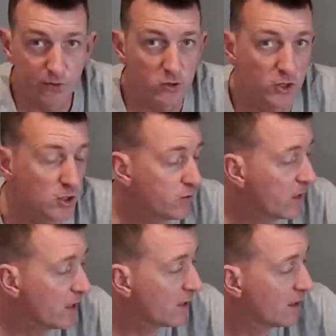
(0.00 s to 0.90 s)
footage for
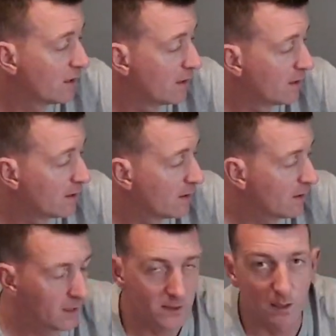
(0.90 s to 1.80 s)
you,
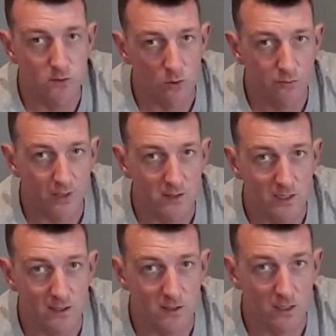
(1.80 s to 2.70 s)
and it's absolutely
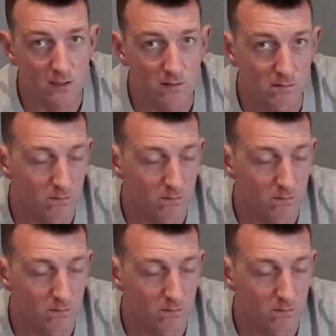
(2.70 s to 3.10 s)
fantastic.